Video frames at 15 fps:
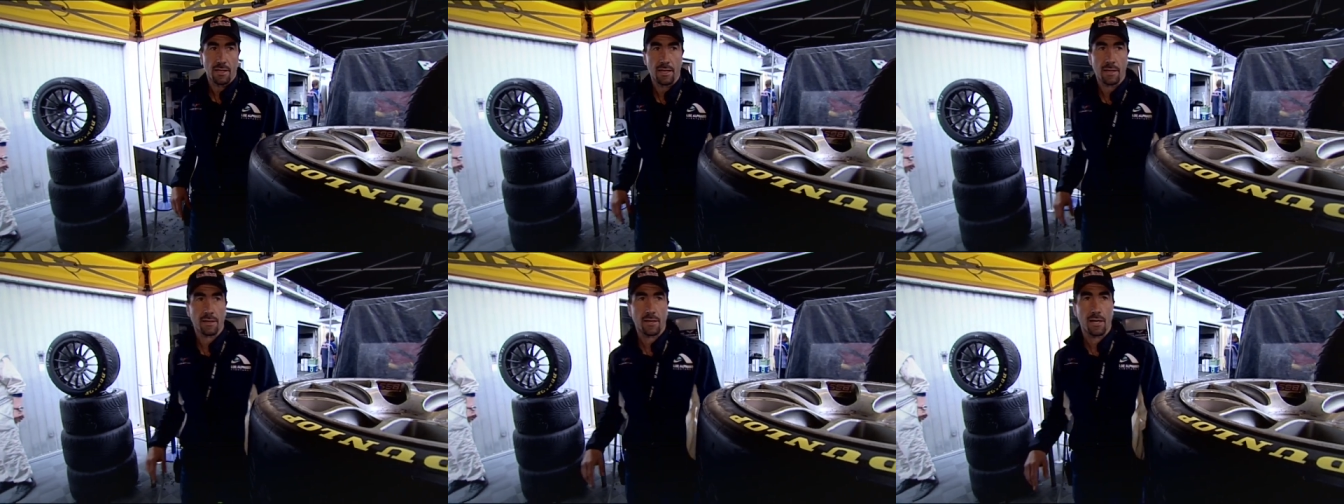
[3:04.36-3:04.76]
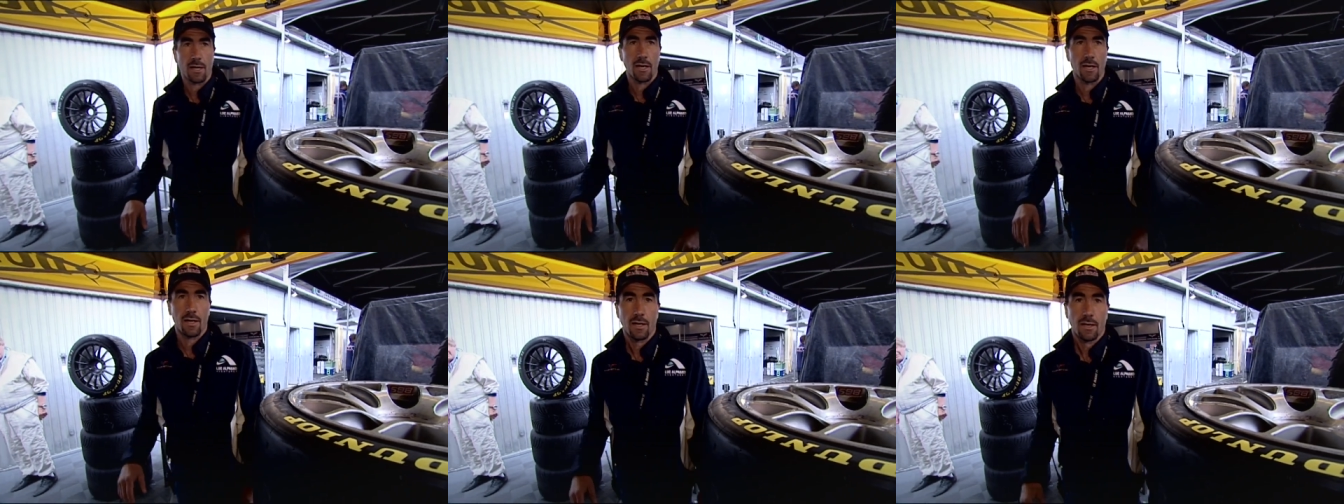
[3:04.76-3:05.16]
And,
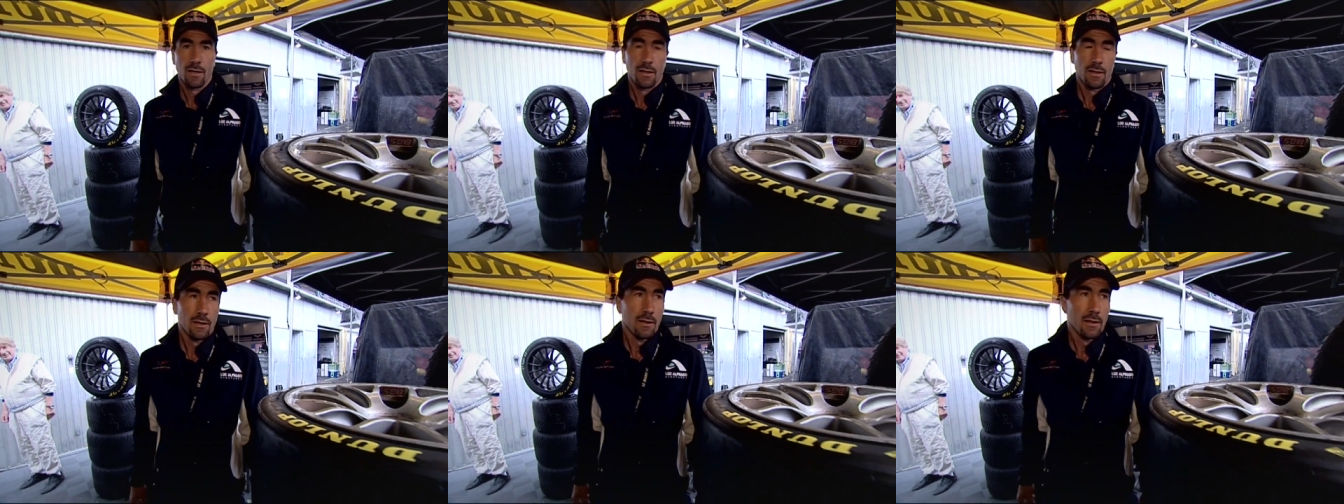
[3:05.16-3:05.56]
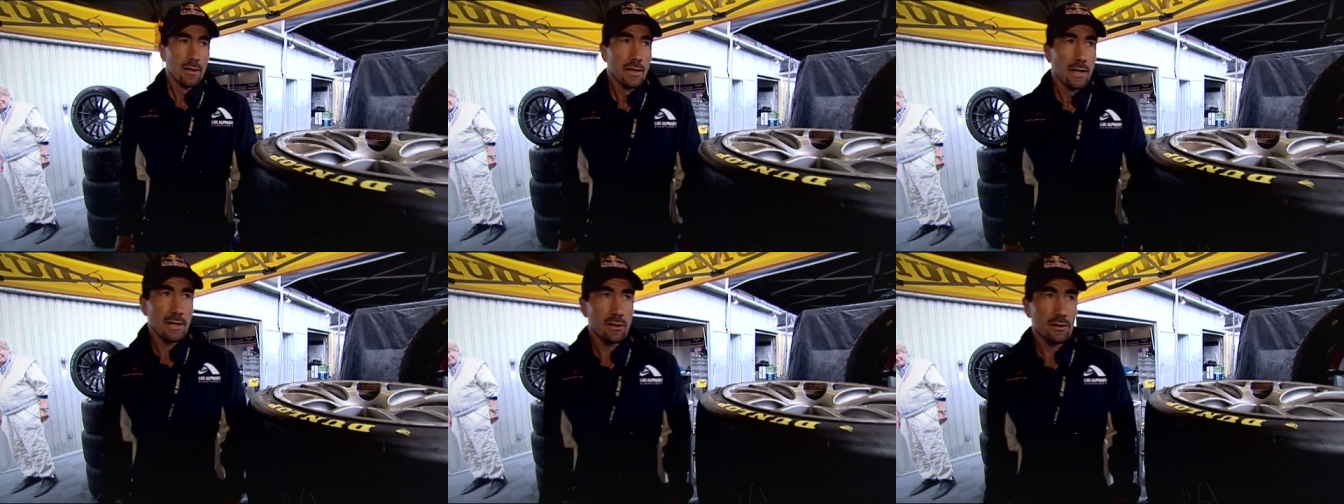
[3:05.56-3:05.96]
uh,
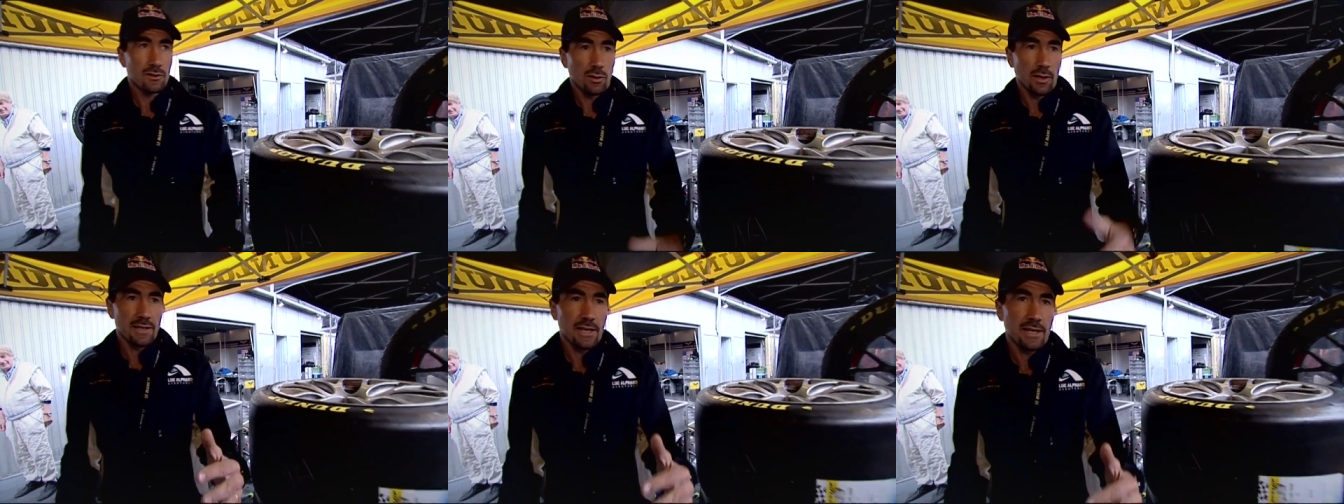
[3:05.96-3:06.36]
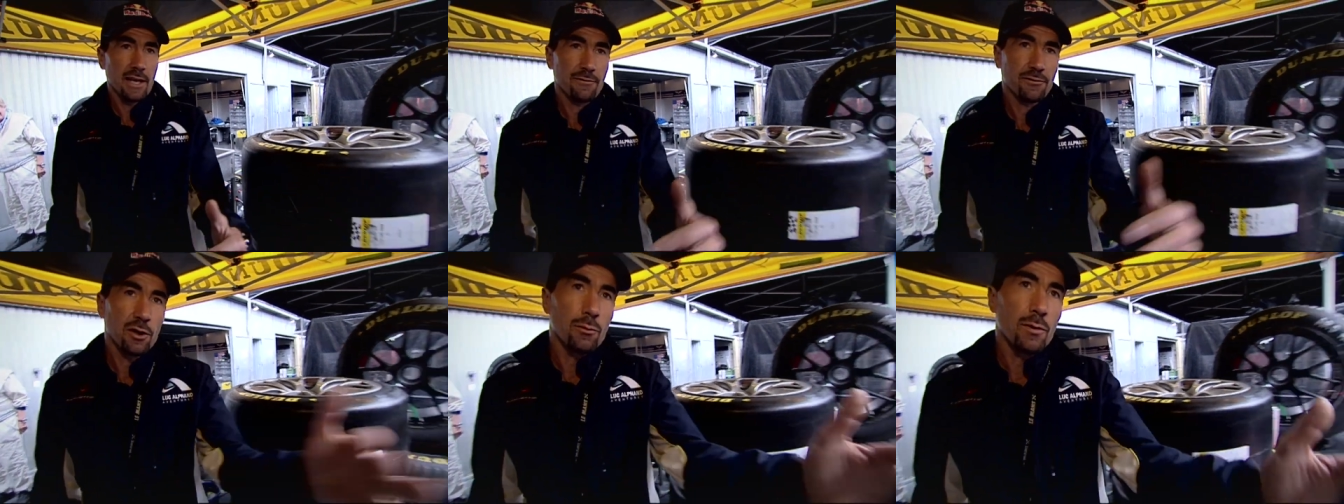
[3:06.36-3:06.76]
And also, then
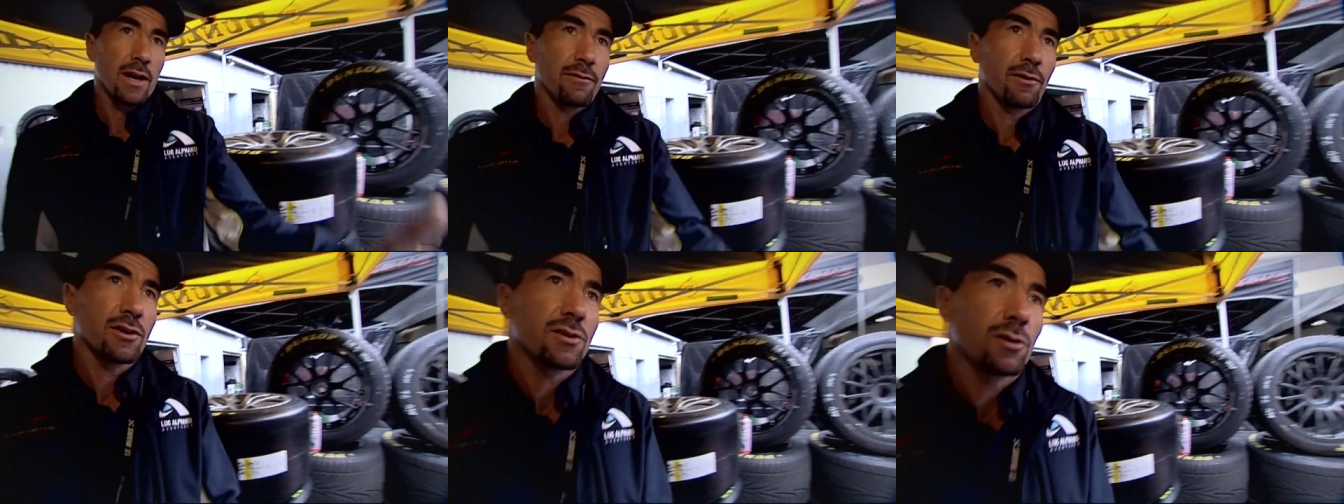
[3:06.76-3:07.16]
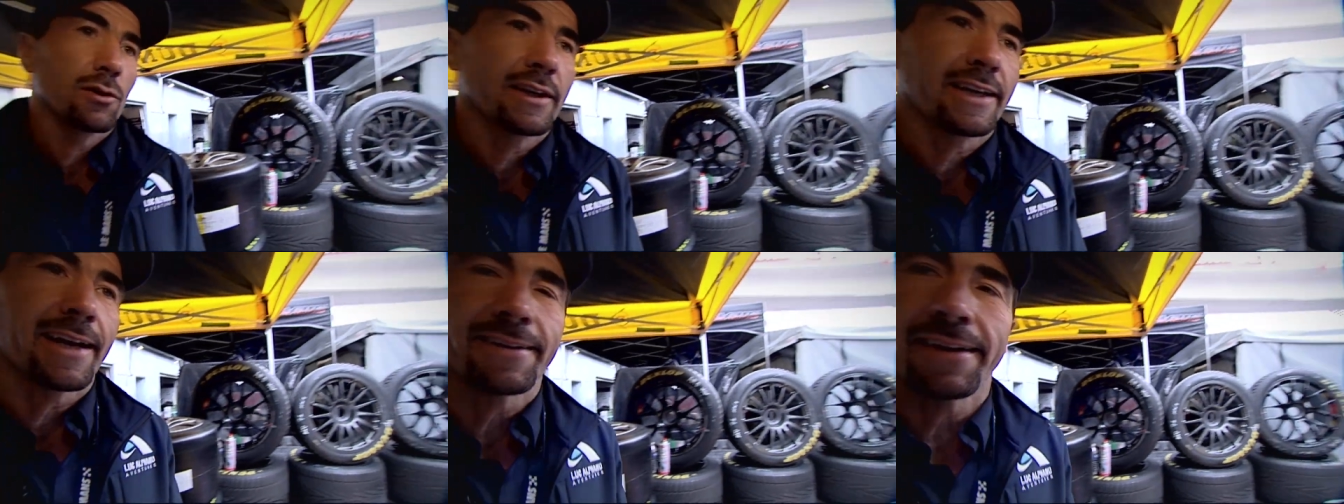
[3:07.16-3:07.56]
after we have also a
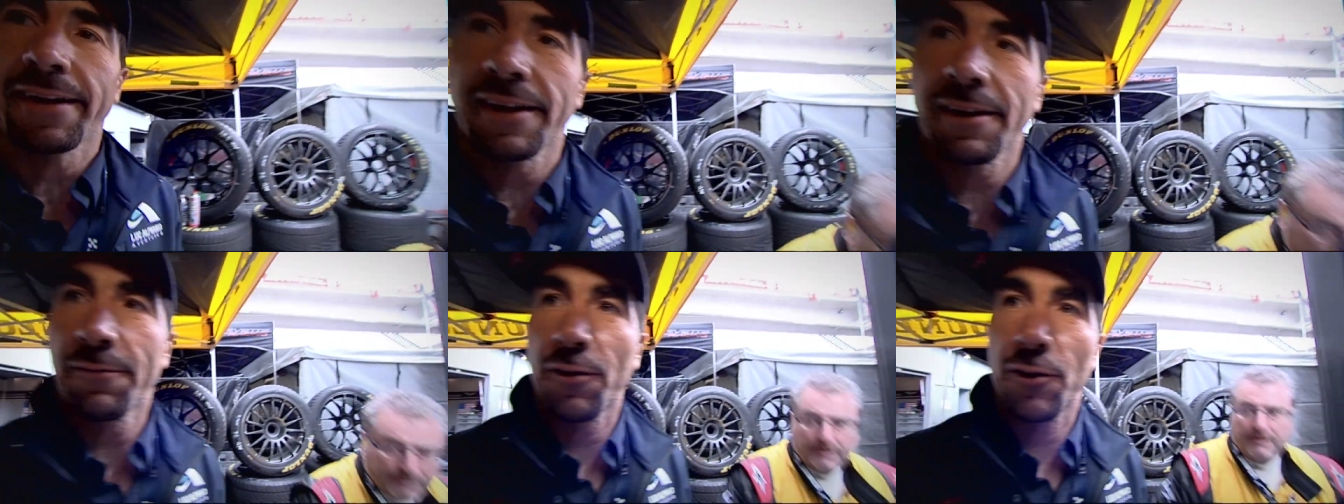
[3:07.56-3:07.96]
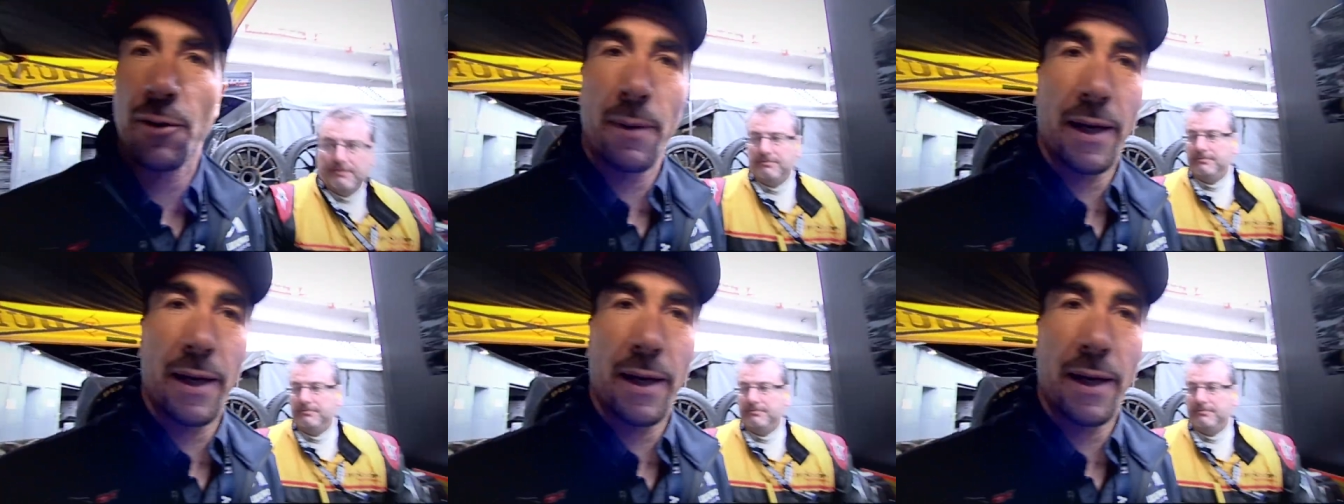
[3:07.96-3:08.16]
catering for the